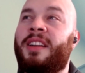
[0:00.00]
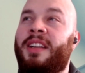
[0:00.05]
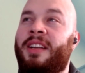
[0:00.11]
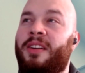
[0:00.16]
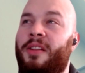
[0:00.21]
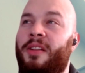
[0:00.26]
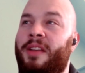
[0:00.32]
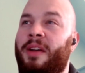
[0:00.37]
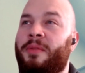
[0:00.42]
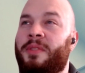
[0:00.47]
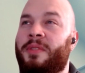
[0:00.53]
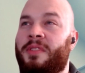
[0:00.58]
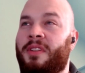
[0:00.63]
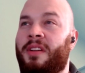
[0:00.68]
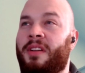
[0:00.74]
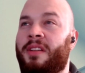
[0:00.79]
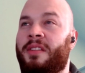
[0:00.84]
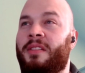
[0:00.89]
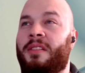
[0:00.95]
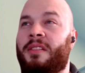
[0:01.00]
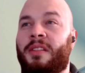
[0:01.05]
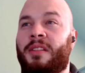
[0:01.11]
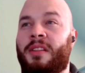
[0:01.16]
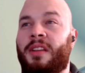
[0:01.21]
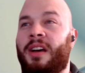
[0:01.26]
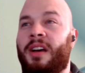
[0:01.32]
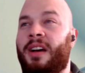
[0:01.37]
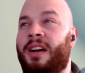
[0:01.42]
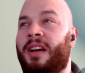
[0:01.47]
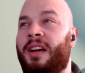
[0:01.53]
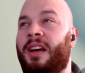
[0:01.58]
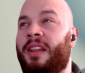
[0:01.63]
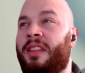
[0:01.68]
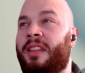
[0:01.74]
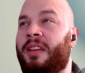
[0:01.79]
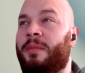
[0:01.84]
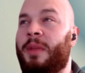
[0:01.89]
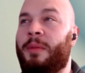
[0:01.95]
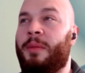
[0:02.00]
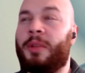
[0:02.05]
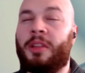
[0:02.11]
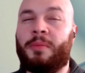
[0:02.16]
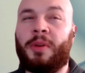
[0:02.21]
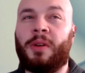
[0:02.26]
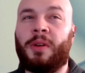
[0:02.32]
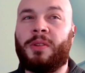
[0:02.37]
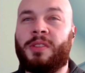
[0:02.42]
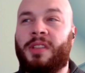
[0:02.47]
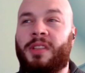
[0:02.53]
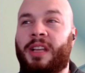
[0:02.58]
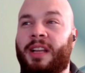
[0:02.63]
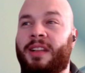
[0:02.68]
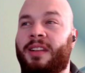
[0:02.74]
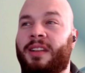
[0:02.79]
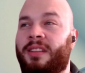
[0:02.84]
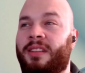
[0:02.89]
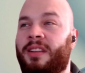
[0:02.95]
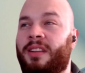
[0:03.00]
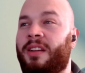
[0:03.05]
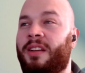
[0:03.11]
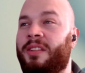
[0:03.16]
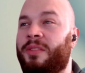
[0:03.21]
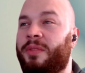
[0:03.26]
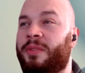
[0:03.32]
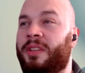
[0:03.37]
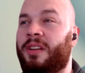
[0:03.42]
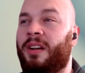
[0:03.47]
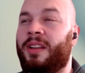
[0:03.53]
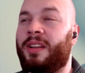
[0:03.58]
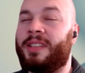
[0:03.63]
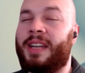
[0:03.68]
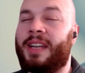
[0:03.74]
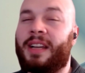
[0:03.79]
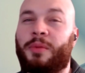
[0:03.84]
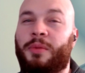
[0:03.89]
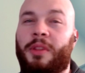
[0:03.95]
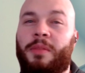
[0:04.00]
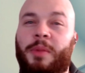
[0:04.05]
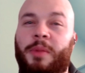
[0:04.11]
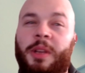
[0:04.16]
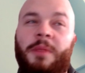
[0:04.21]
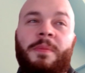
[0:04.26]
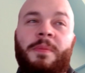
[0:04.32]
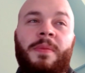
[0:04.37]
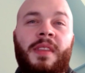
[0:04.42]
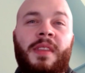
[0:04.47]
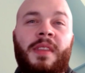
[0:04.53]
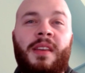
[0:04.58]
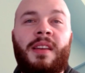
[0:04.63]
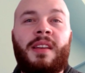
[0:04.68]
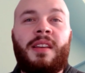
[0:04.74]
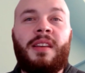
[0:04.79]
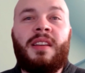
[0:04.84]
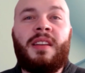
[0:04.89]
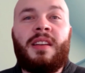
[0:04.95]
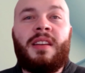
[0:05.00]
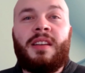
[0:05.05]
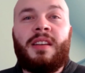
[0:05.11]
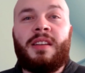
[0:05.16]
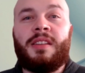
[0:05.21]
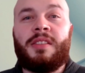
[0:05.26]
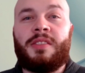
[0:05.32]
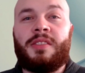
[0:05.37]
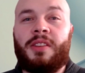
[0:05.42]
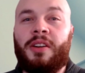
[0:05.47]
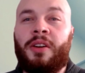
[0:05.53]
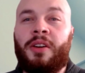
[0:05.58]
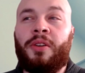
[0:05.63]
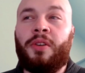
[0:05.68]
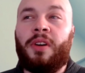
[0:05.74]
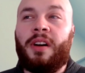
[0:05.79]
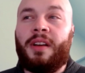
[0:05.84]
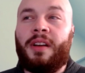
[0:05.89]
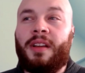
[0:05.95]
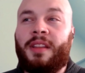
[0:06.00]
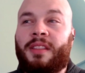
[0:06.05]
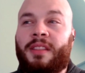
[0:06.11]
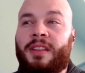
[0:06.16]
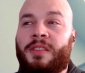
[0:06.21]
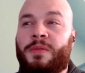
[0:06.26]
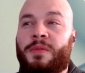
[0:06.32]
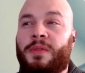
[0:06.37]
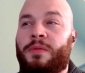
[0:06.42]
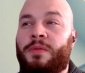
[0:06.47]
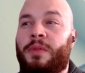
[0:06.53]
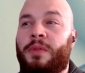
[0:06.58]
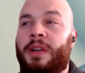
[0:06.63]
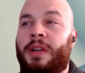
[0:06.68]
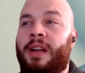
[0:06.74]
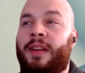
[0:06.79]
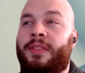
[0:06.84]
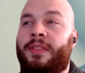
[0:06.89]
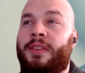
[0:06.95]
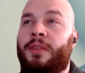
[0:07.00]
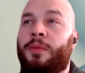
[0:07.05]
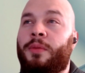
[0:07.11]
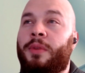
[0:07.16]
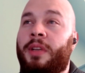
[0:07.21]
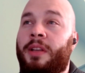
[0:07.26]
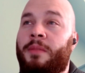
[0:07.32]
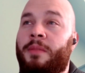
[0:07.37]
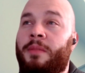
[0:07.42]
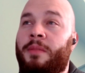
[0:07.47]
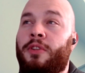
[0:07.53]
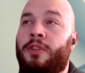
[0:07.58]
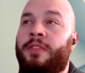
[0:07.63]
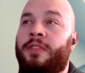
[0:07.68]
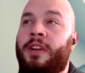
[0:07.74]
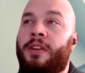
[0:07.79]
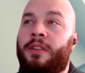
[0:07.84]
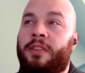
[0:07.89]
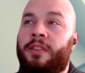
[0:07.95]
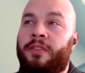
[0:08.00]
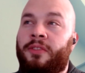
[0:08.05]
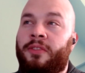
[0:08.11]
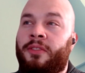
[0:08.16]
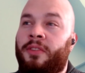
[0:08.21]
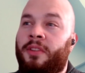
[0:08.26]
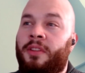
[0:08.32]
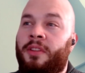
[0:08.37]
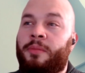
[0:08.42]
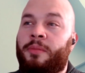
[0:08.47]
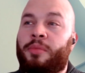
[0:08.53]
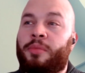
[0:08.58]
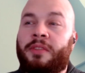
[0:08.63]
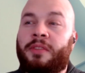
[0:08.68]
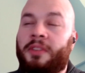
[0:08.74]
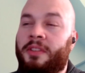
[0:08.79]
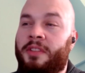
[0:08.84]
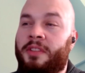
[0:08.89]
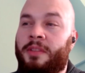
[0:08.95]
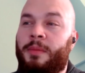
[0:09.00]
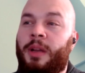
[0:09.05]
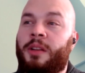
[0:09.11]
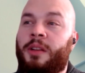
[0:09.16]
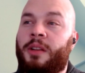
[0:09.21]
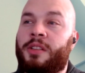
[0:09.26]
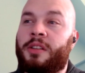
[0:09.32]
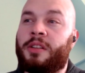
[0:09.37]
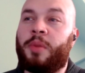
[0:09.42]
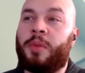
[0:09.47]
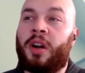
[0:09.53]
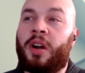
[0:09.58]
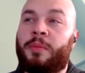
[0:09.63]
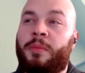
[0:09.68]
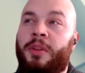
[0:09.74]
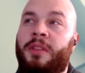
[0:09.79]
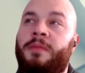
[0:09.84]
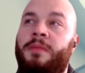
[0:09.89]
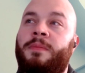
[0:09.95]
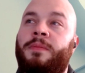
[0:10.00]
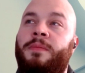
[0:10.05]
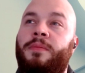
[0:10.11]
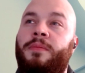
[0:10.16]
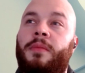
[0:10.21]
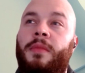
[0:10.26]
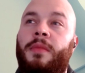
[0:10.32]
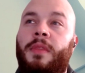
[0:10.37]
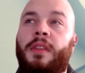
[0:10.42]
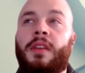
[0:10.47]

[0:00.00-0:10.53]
here that was on, uh, I think maybe the post that got you in contact with me. So this was right after we had moved out of the previously mentioned apartment. Mm-hmm.